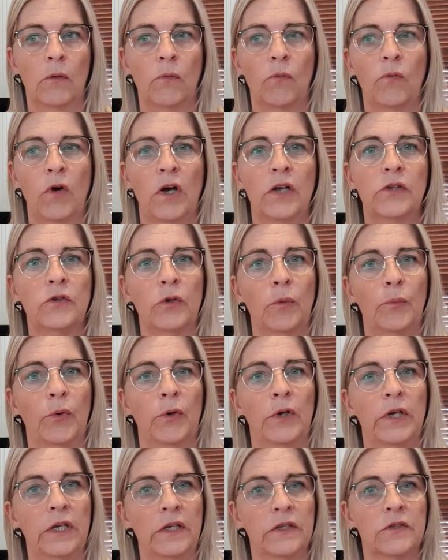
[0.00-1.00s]
what your
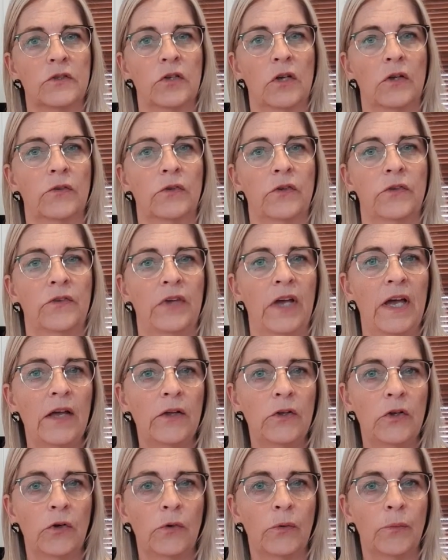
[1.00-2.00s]
body is trying to
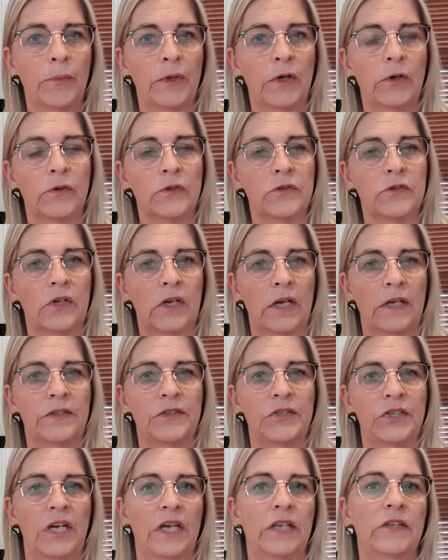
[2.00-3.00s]
tell you, because there are
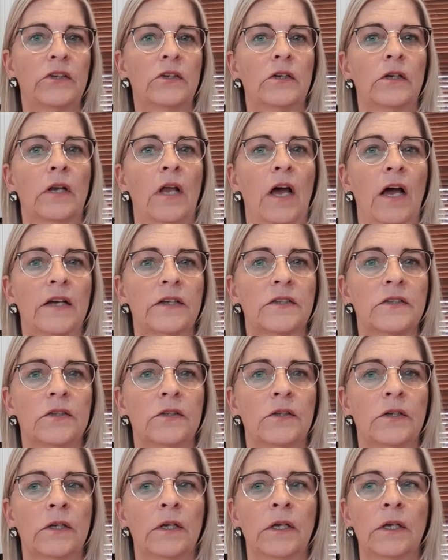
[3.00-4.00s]

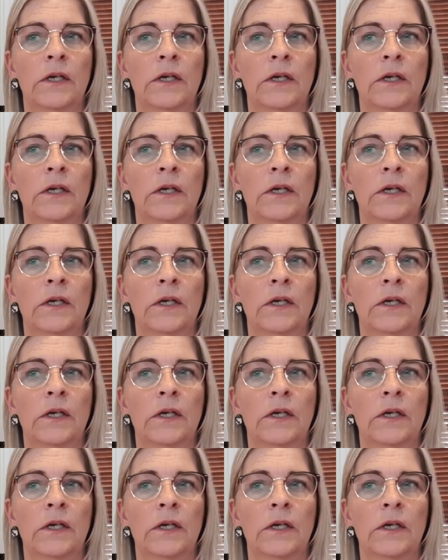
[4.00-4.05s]
generalized